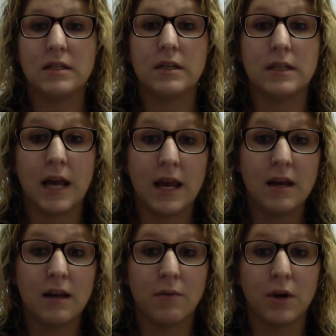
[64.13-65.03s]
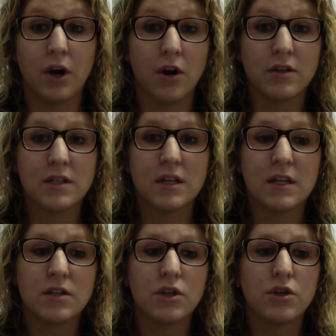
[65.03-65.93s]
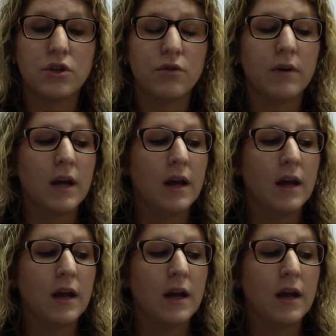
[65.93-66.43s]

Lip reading: to date in regards to this issue,